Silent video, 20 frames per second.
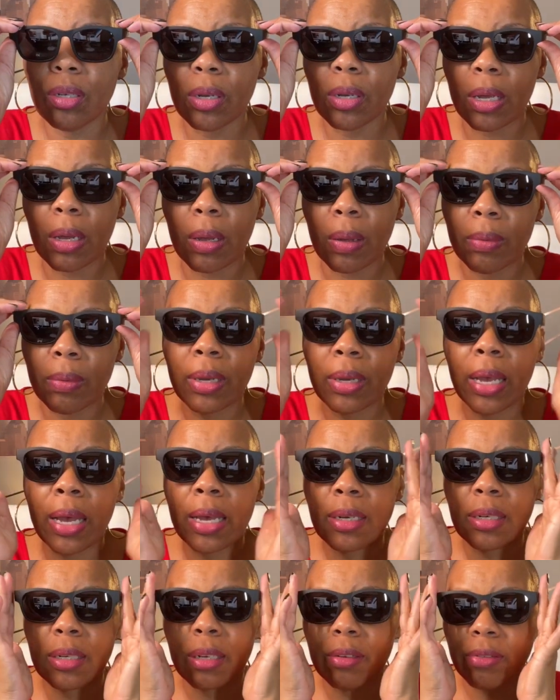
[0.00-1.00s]
you know,
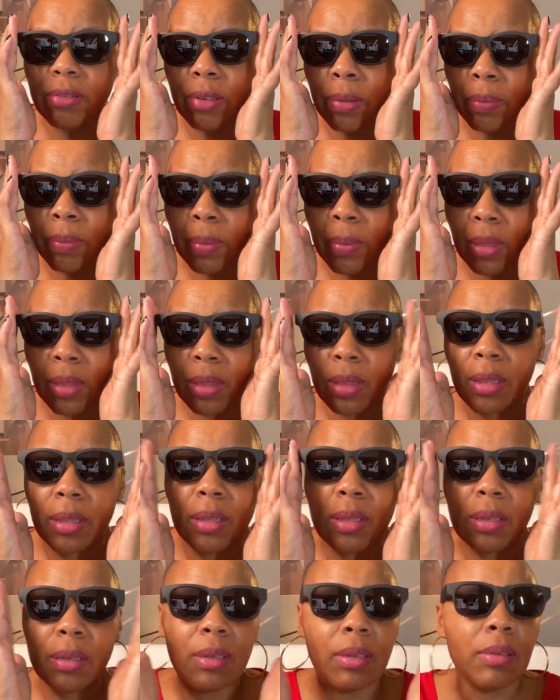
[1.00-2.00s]
kind of
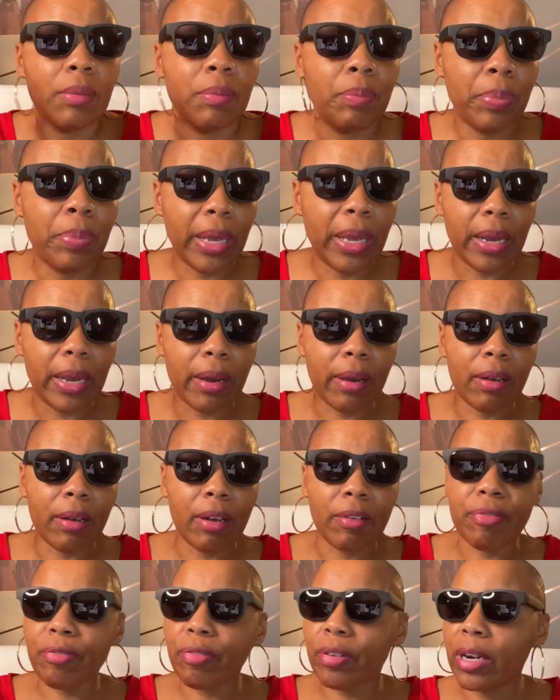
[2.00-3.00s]
pair
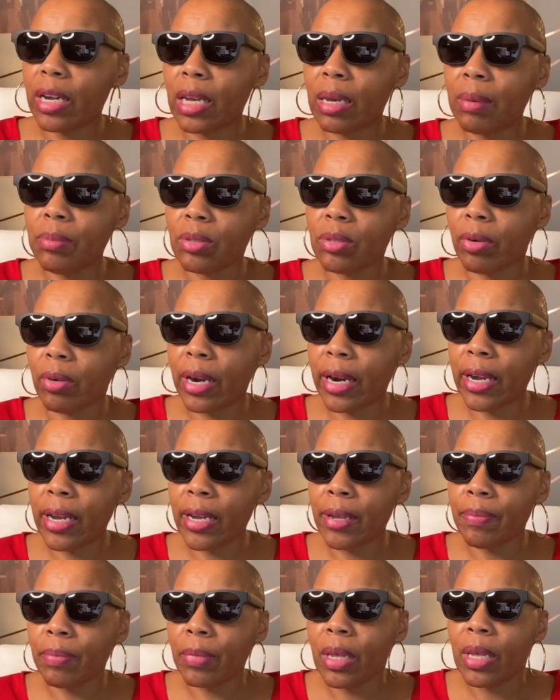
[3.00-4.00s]
of frames,
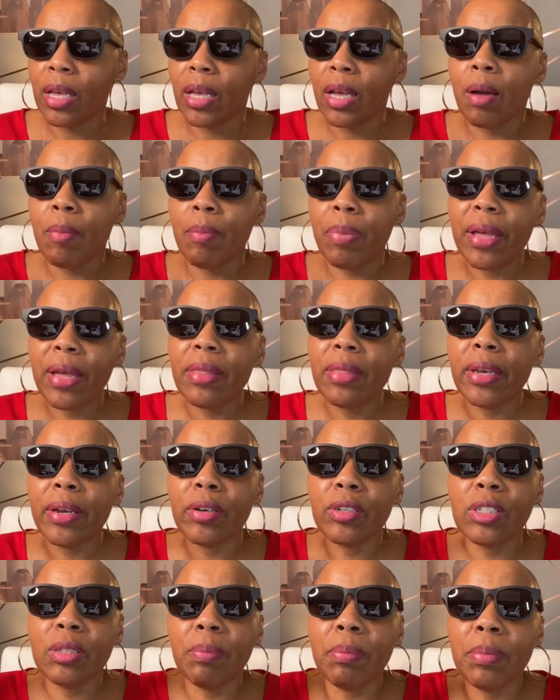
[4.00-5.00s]
right? But
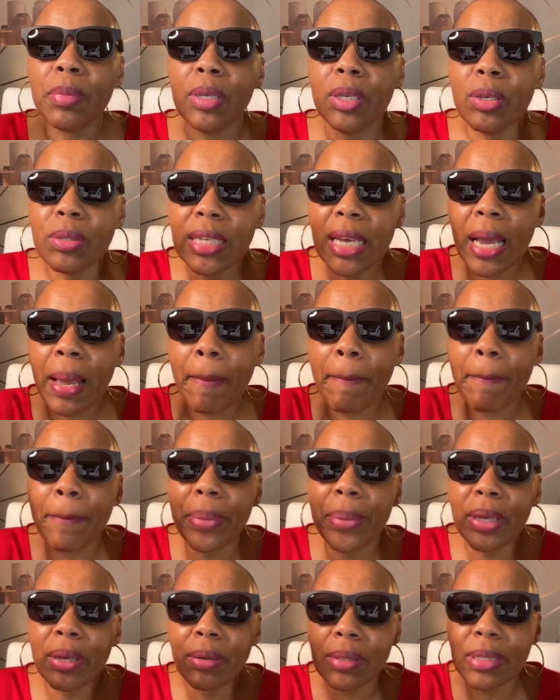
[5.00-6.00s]
there's music
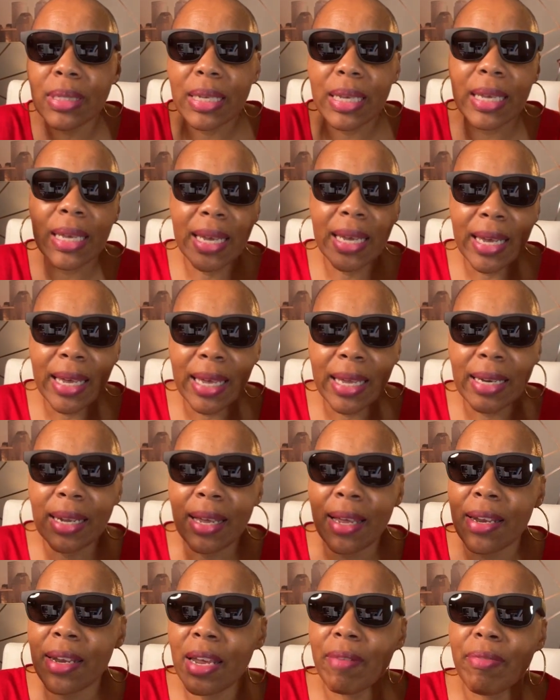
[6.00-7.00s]
built in
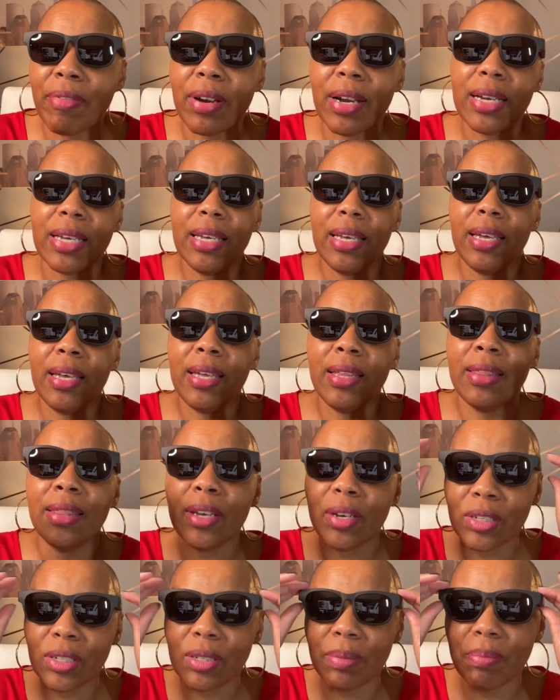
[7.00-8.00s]
Never Again.
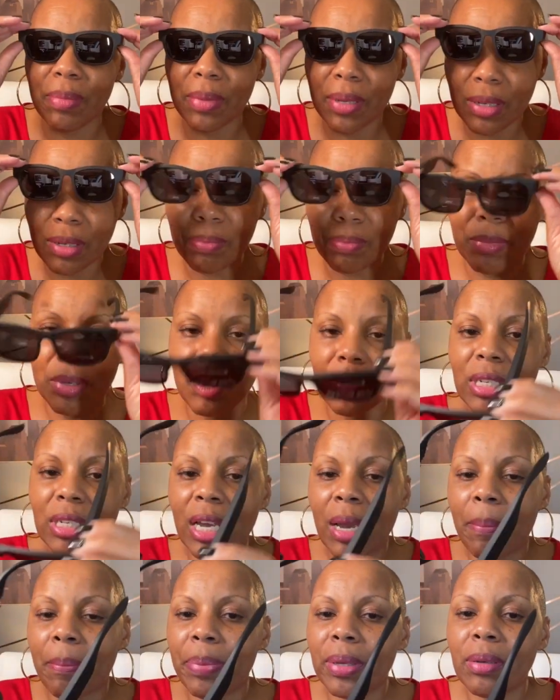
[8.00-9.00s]
There's mu
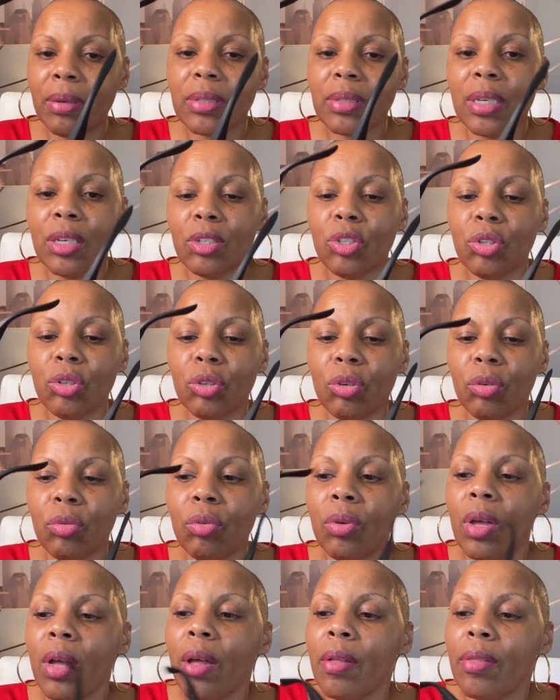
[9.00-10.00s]
music built into
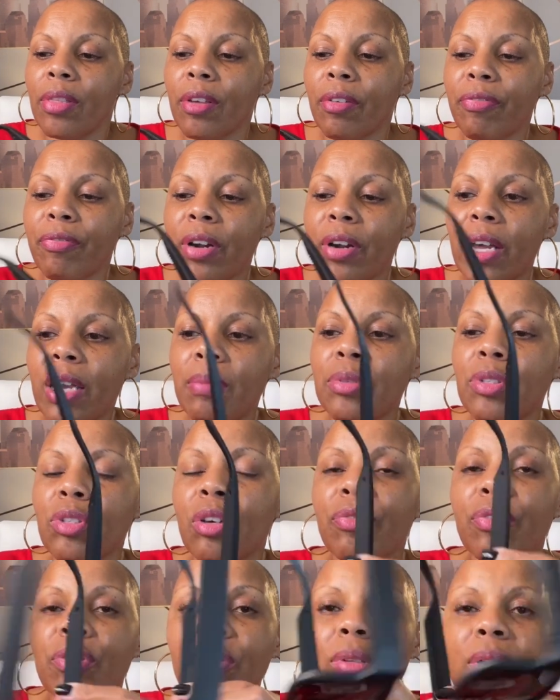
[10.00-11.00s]
the frame. So
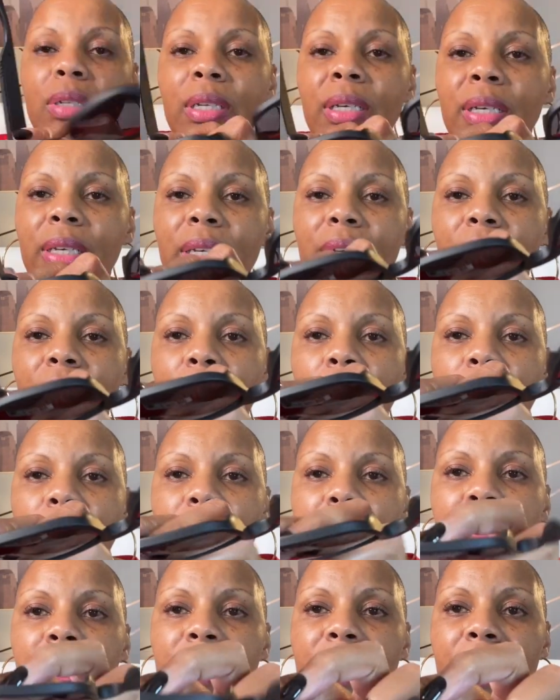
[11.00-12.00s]
if you look here on
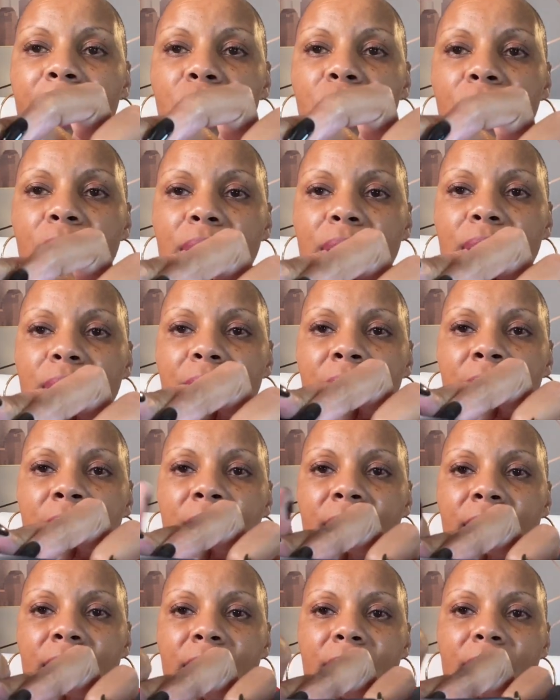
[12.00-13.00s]
the sides, you can see that
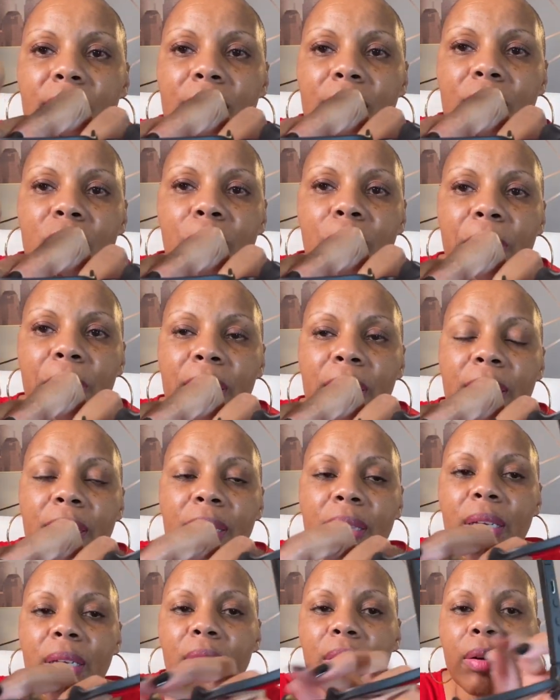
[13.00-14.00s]
this is a little bit
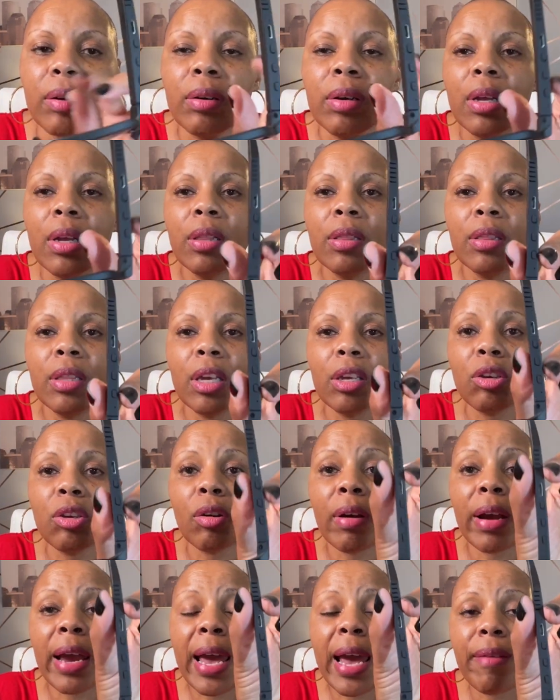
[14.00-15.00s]
thicker than
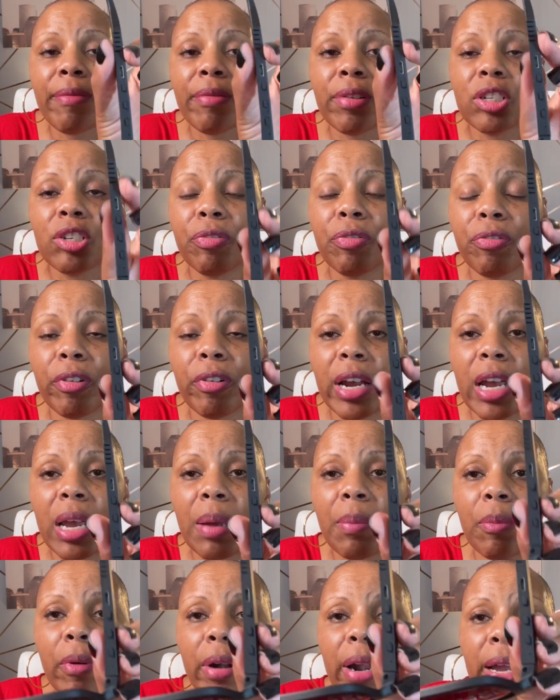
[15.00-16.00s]
your average
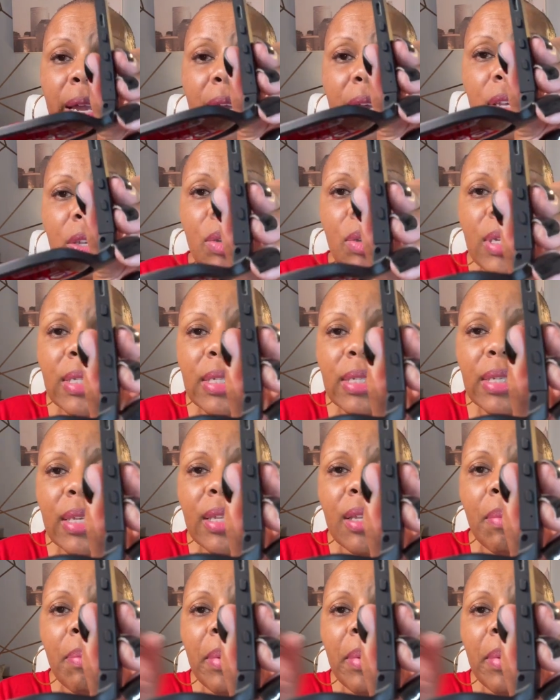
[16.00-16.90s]
frame, right? And you can see the